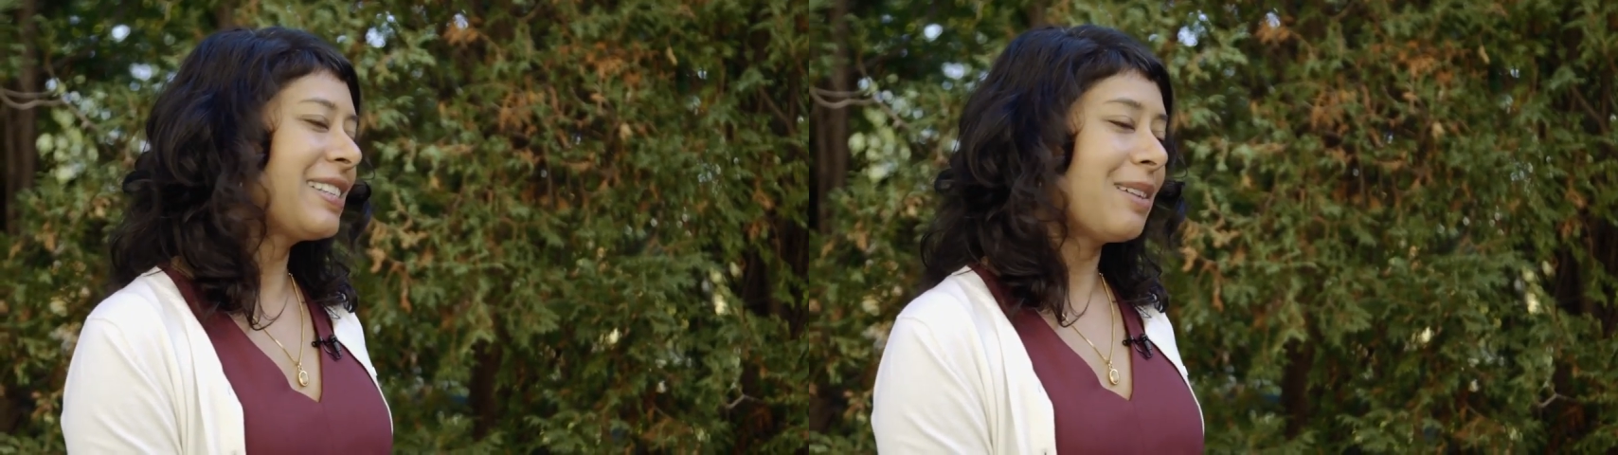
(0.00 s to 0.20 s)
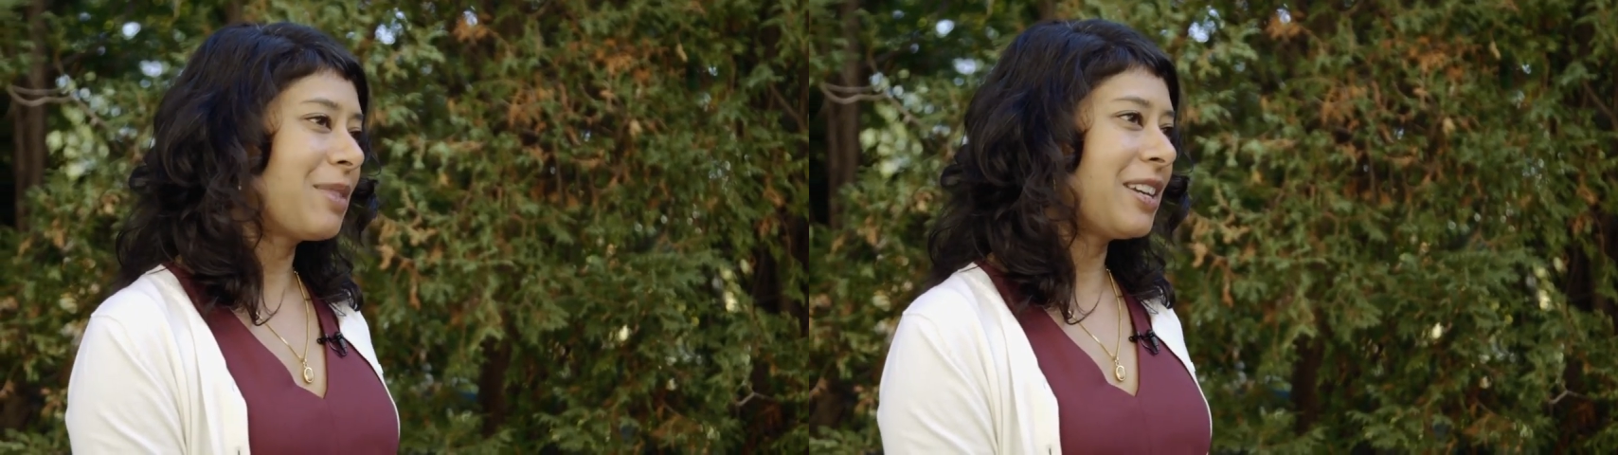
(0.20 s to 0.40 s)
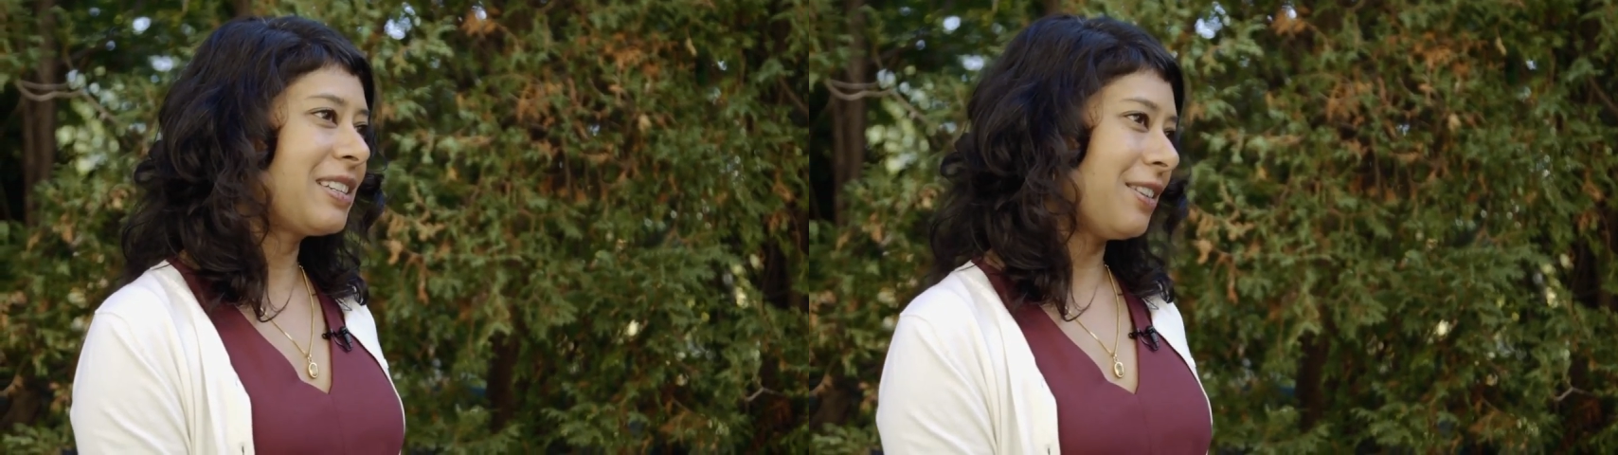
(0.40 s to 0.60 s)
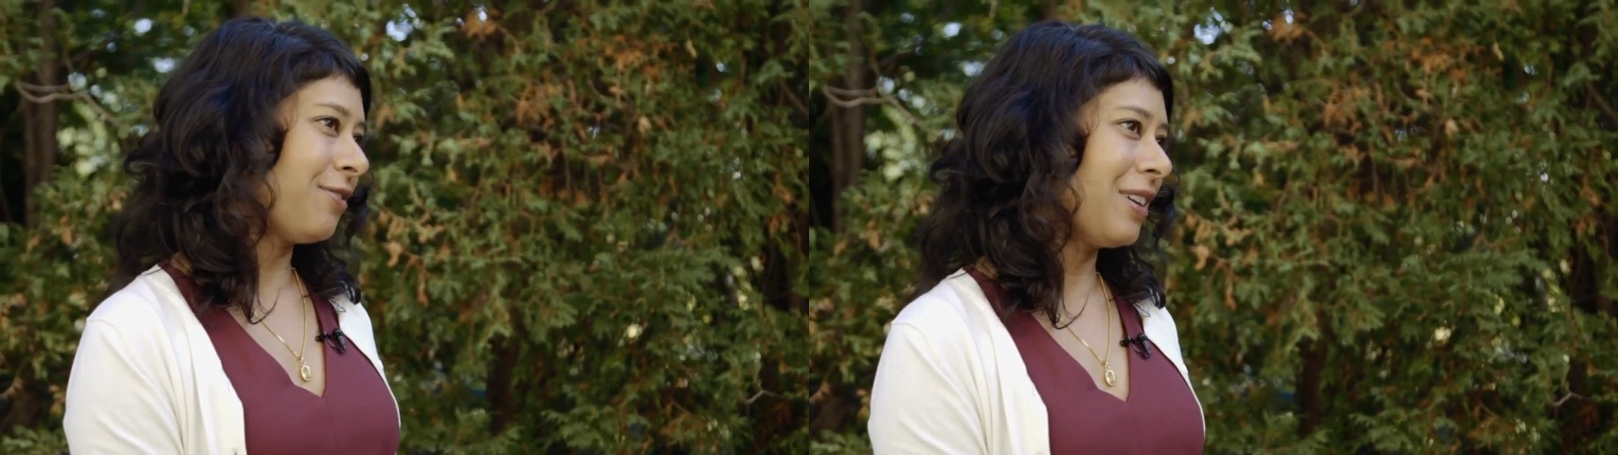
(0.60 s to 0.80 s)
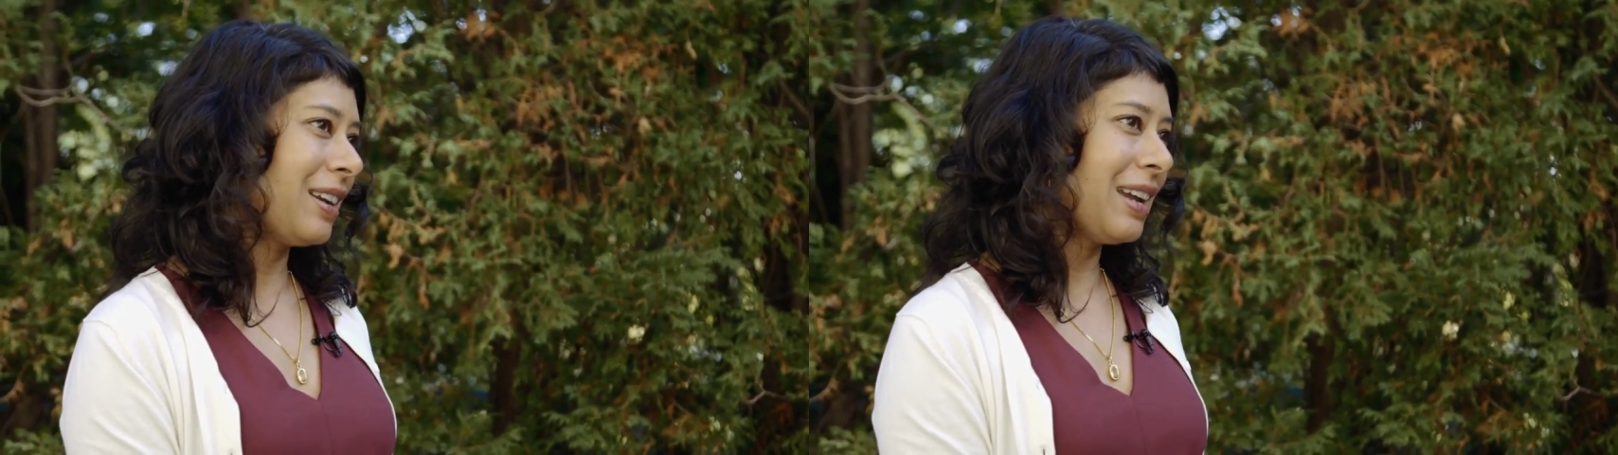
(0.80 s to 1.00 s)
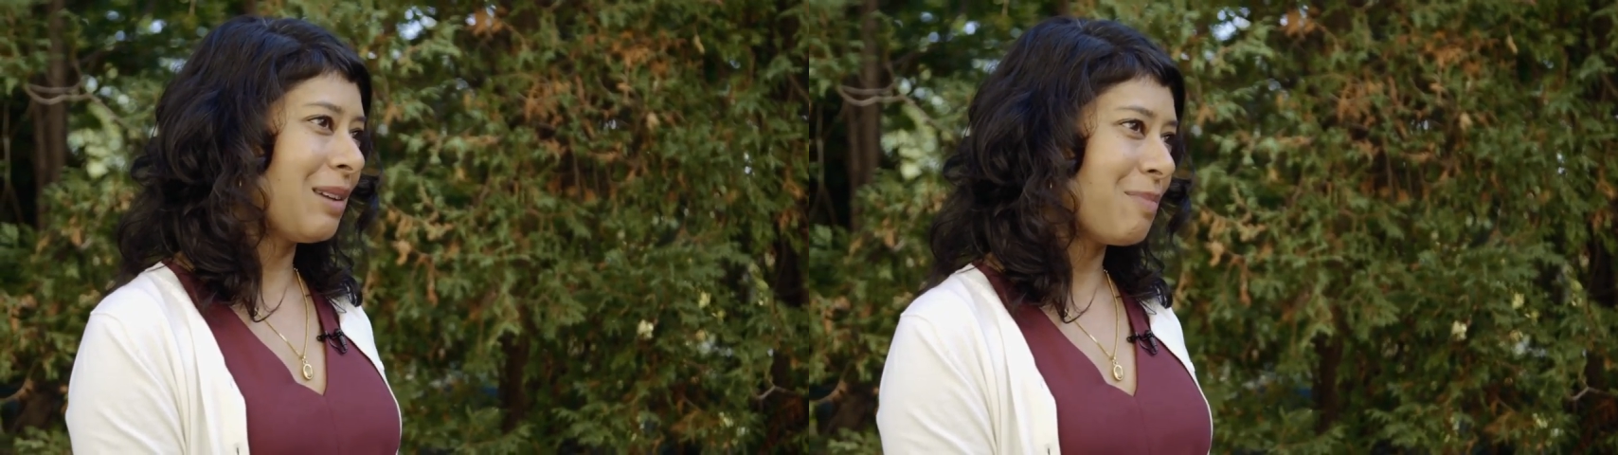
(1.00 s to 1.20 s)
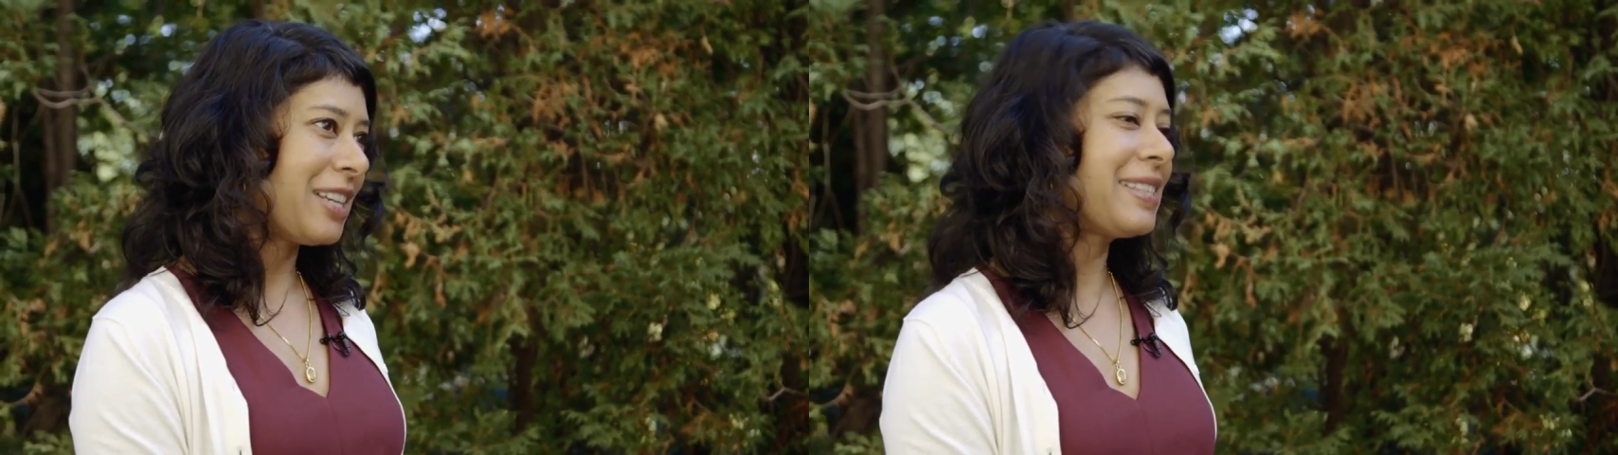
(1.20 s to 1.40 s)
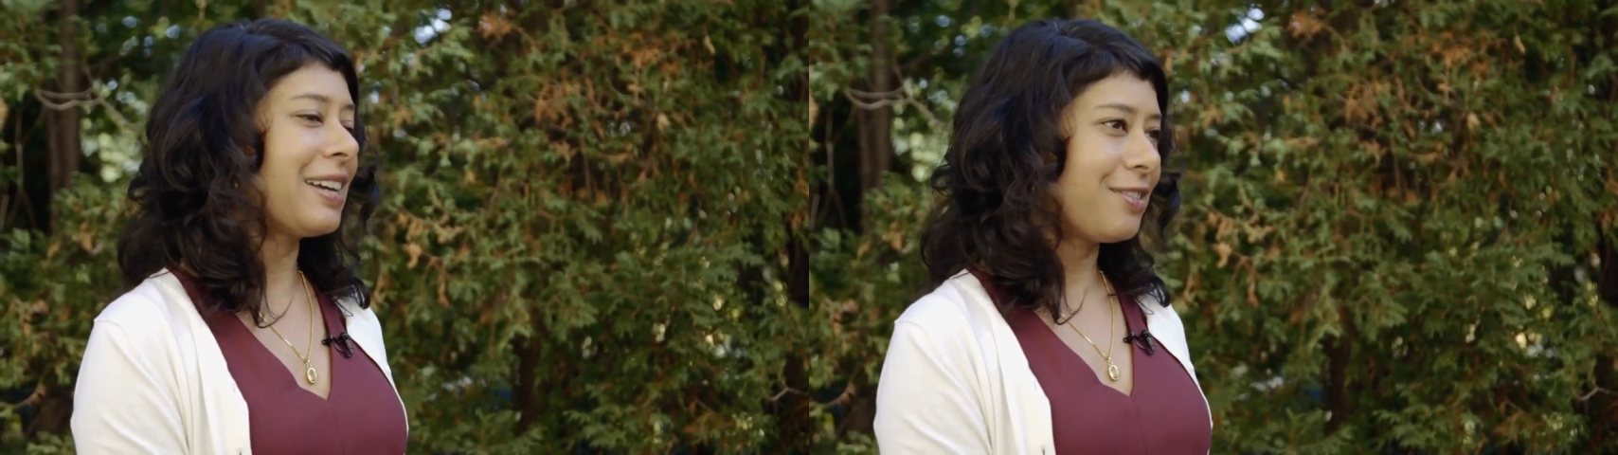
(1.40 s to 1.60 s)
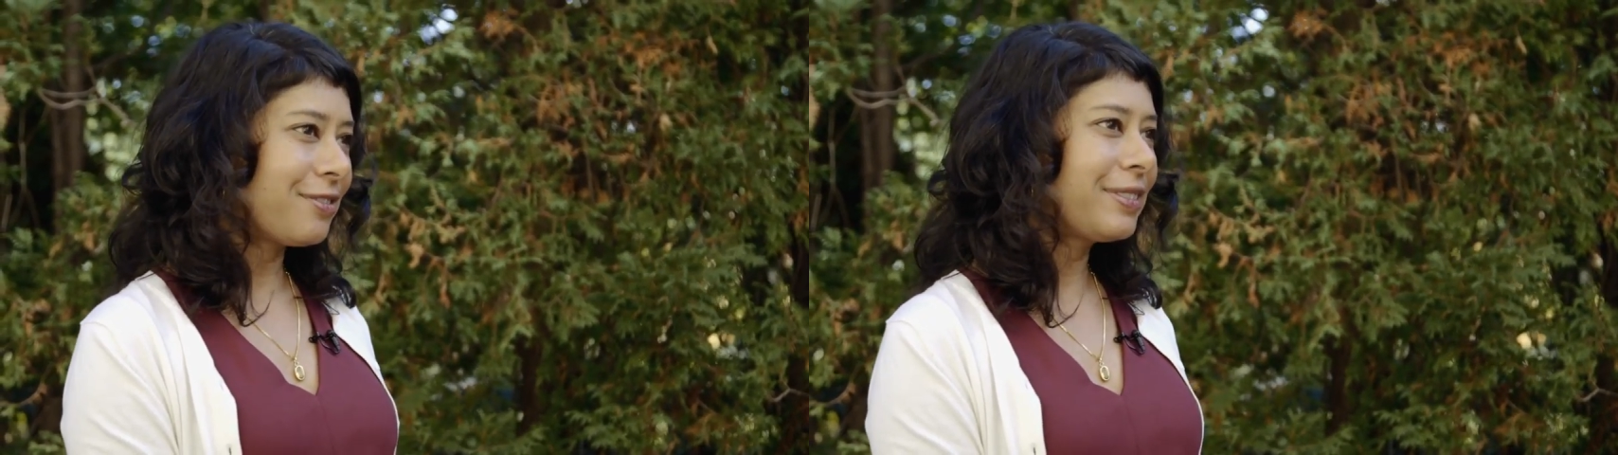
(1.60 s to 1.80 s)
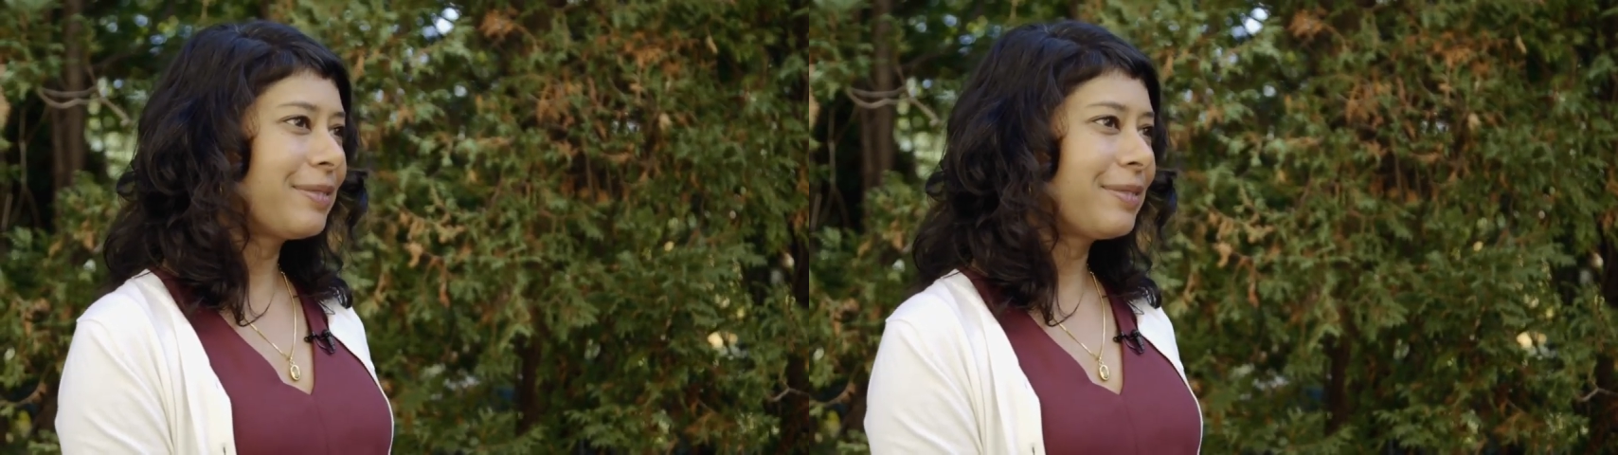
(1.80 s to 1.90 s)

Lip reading: something different in myself.